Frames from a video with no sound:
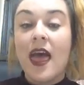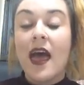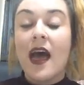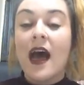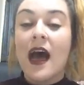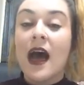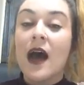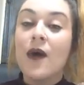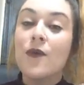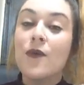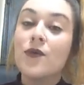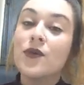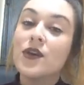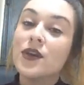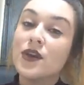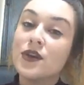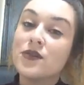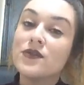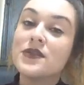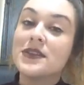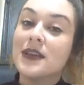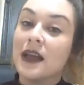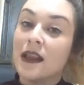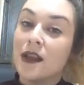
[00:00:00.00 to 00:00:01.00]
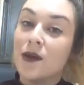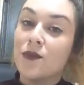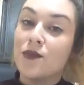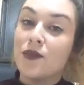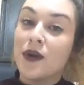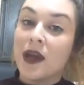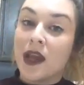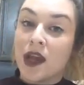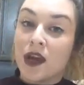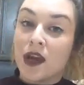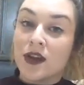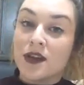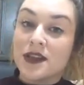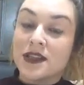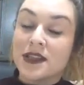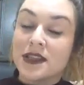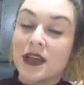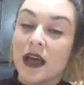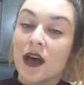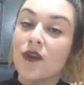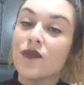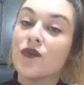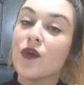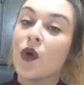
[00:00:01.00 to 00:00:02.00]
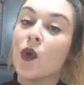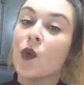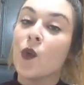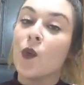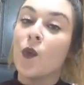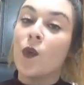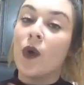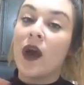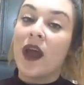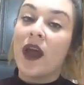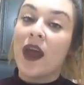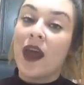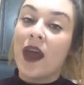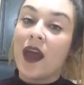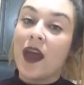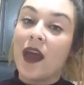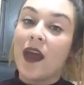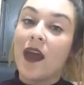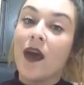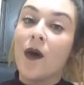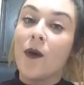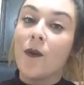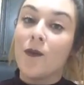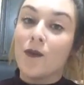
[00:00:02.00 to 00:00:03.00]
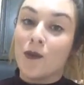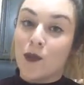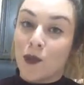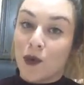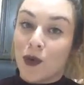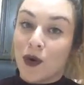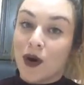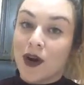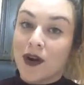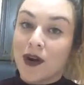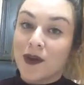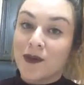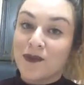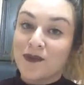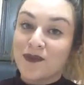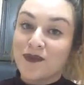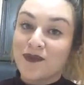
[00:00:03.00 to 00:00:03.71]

how will you celebrate yourself way more?